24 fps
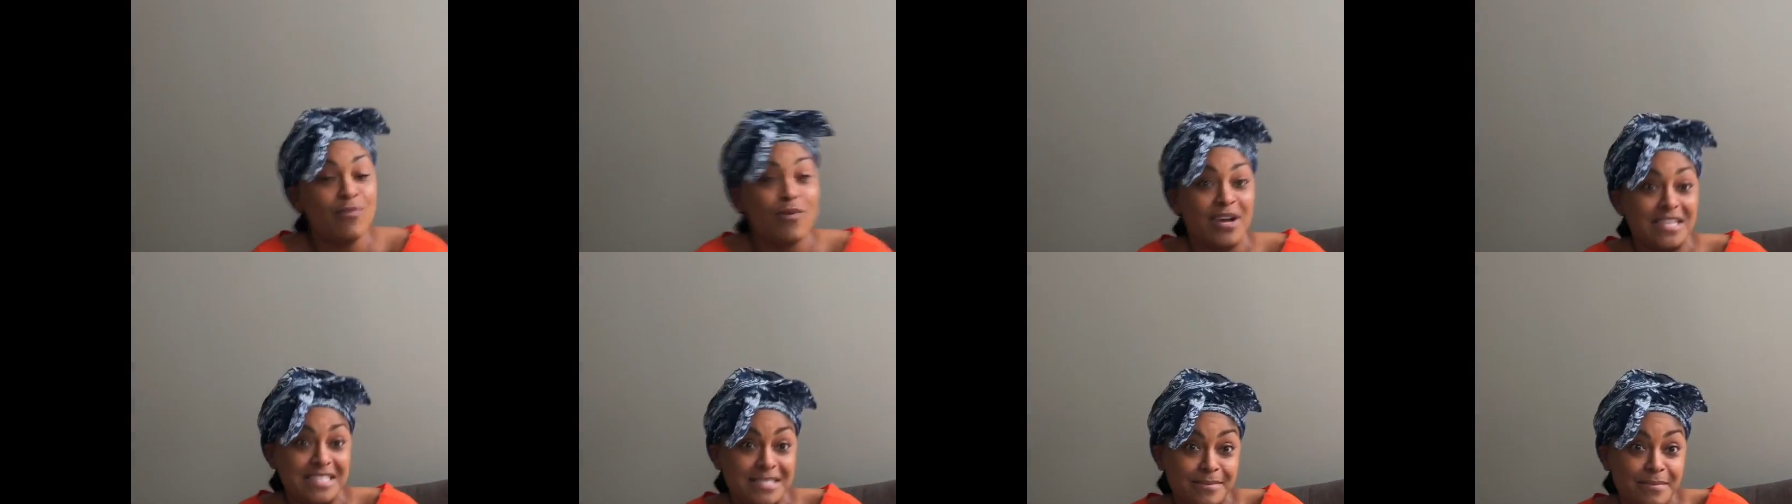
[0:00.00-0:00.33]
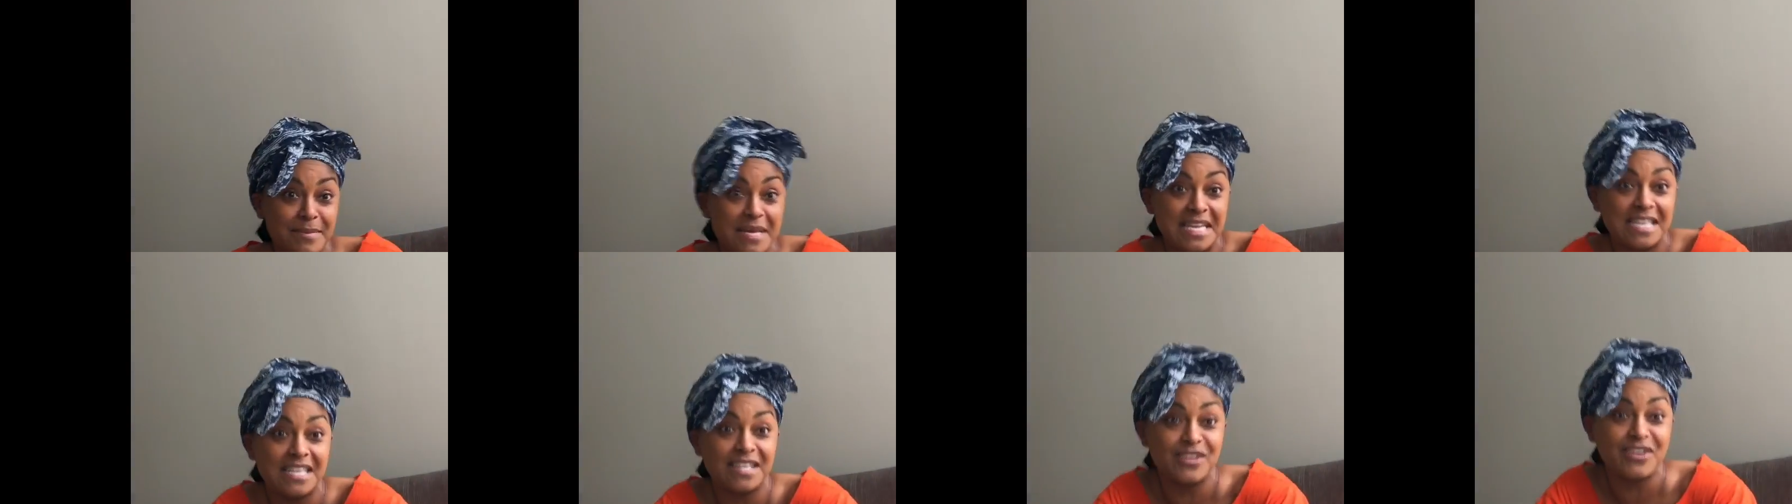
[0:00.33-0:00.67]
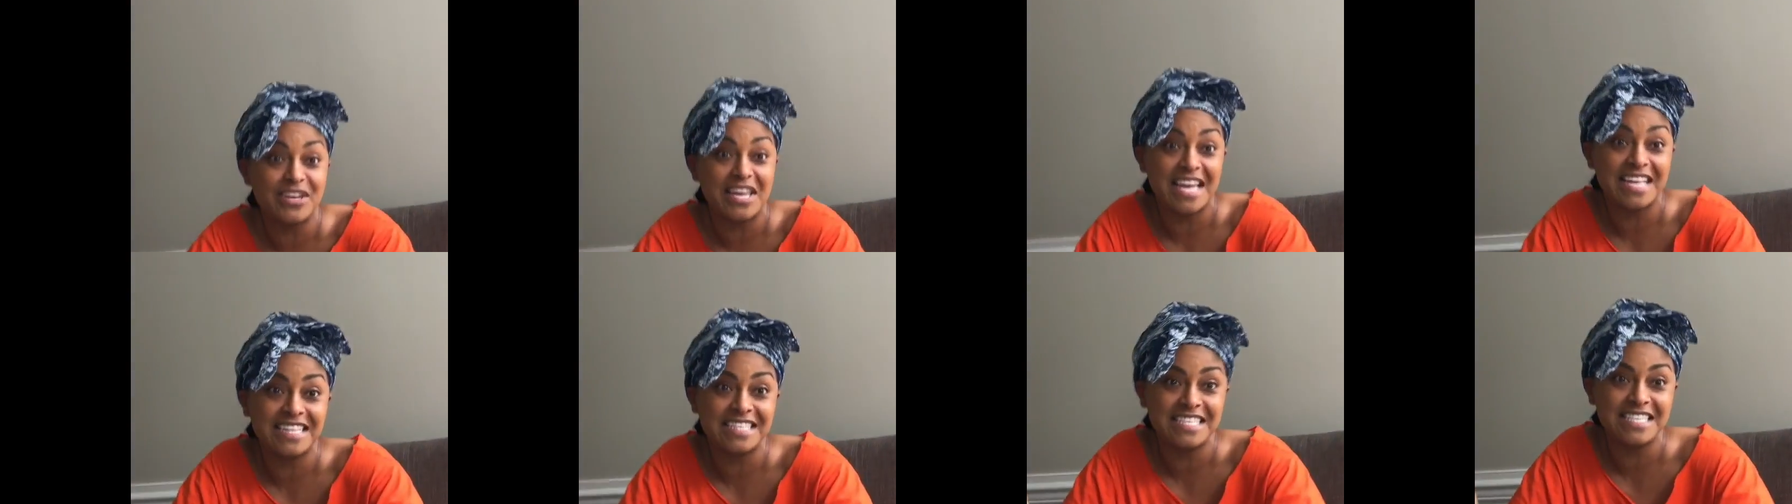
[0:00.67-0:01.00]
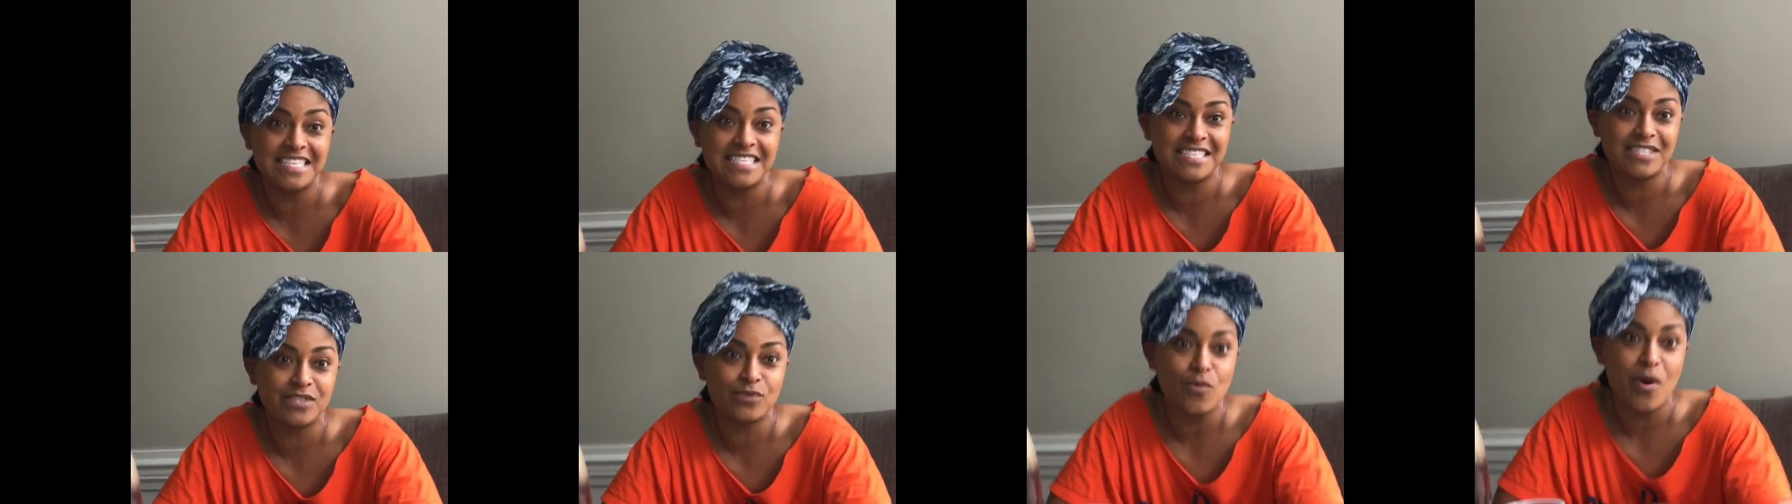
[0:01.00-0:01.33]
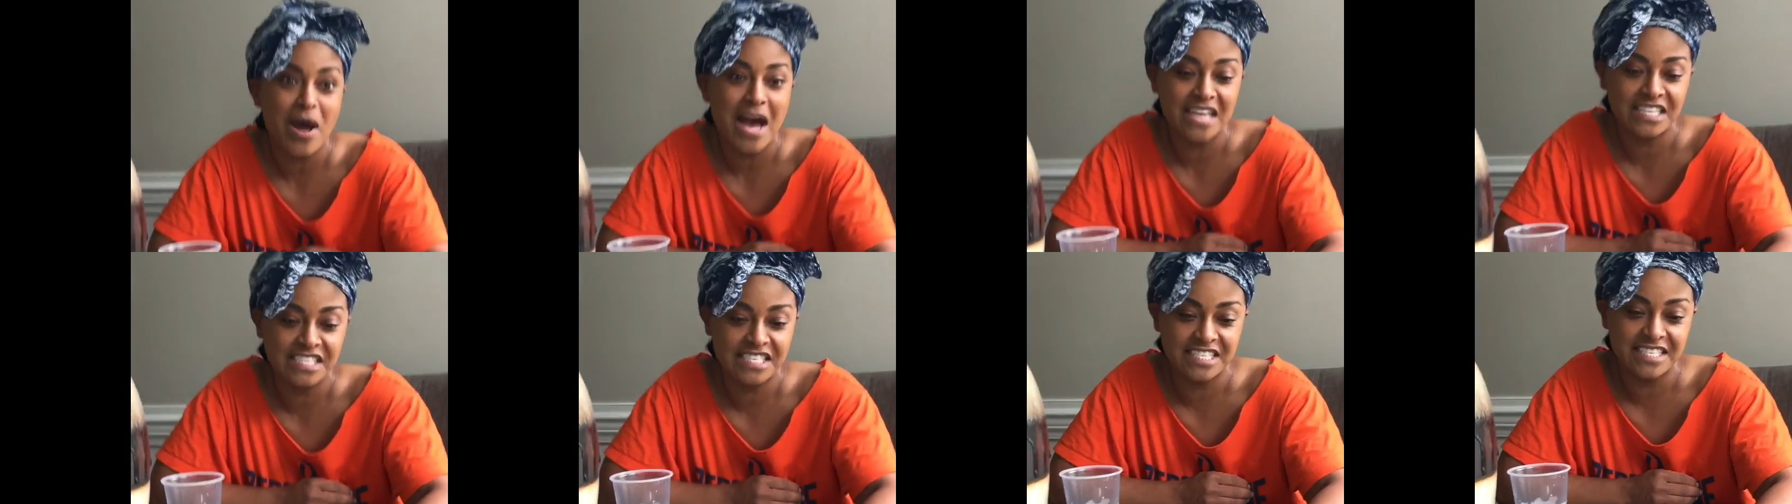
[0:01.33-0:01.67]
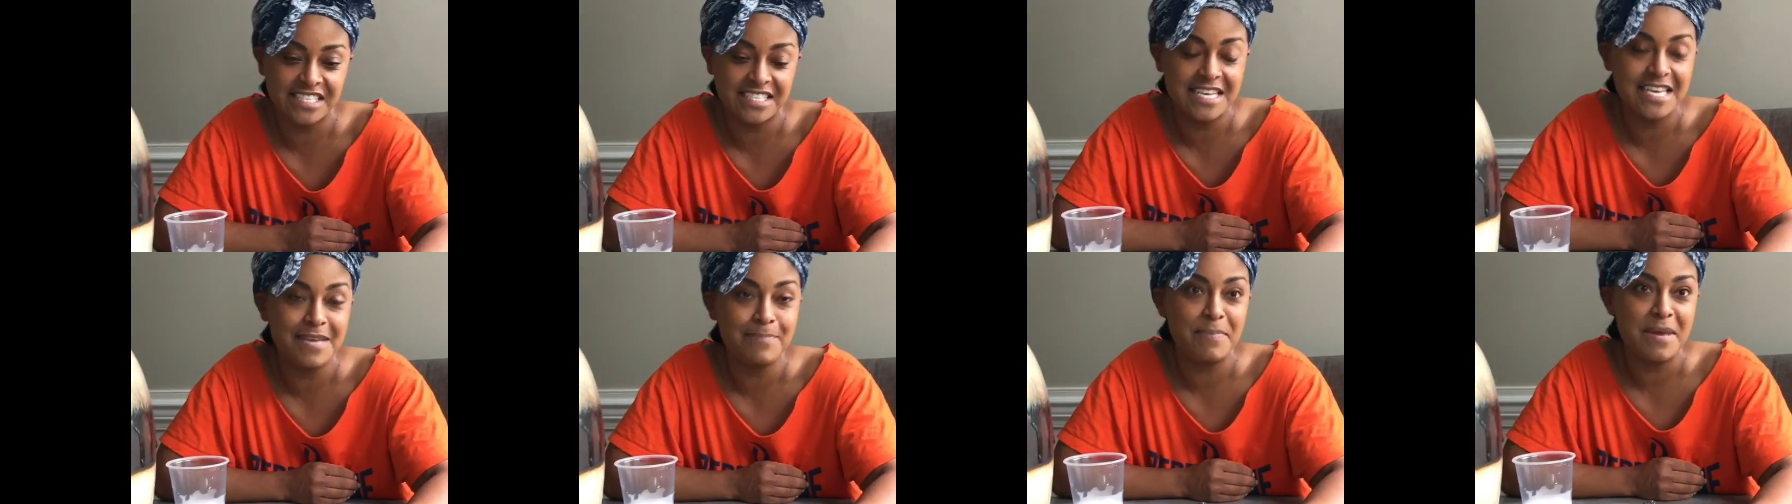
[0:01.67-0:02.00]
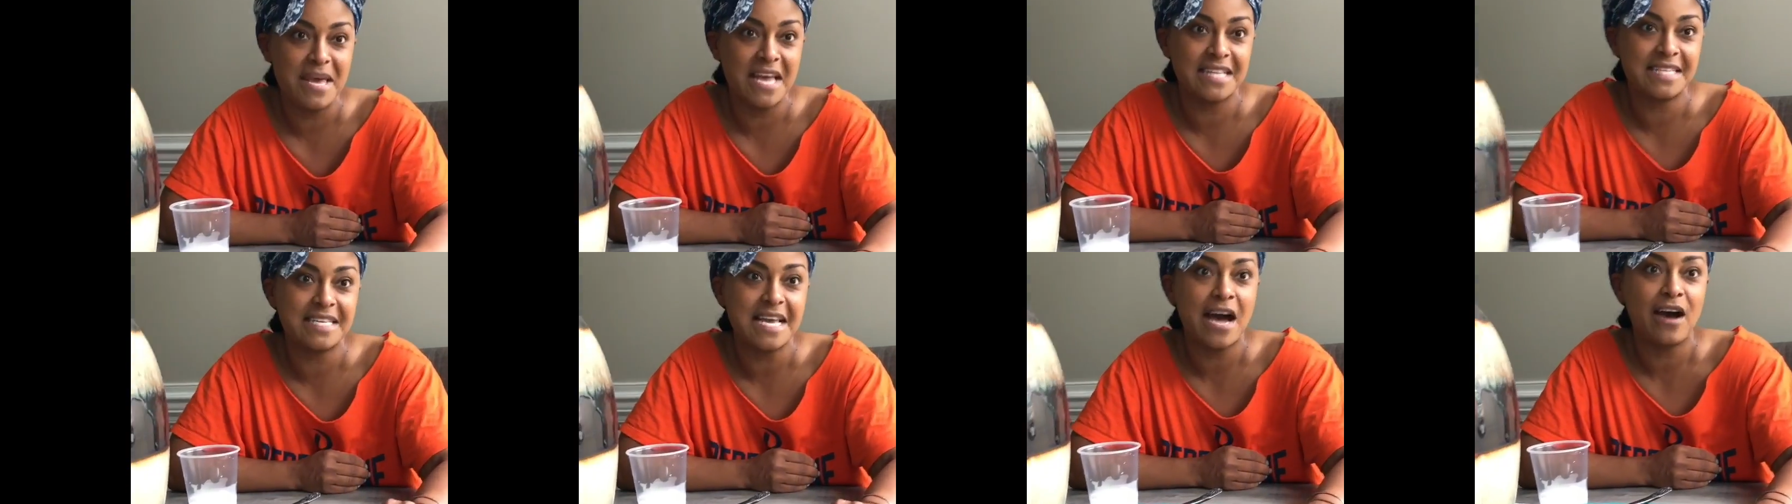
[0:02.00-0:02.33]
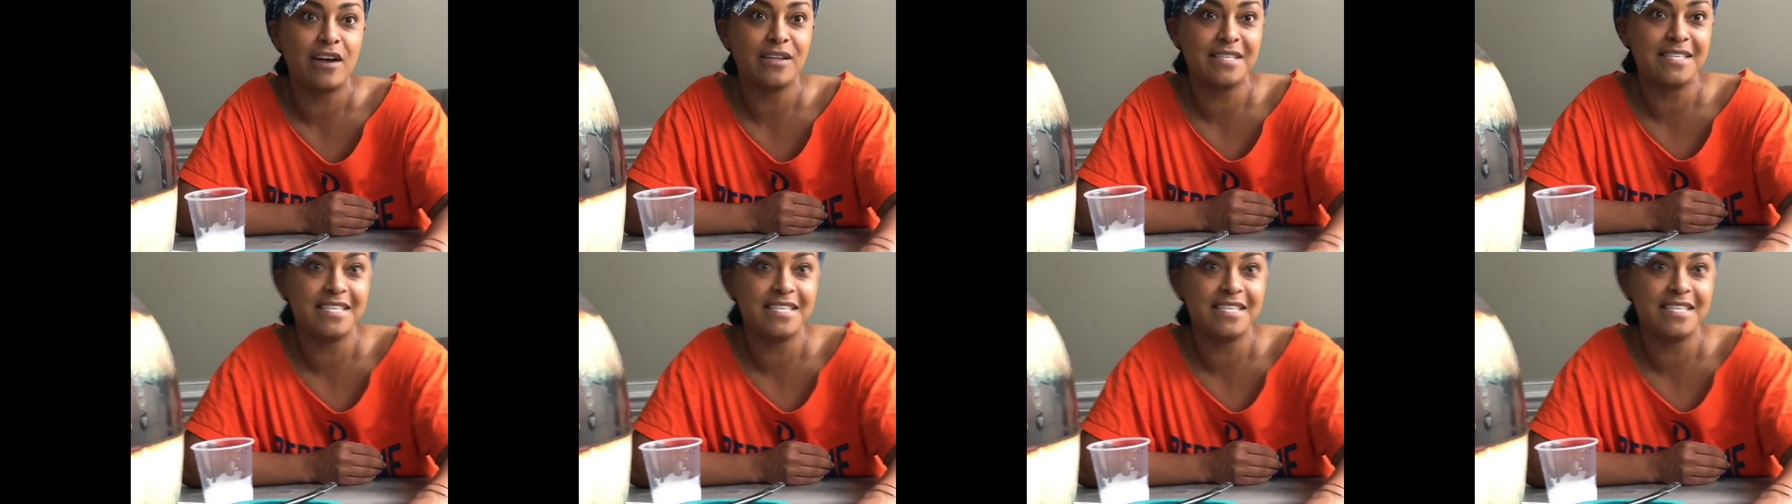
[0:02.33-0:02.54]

wants me to look at these swatches he picked out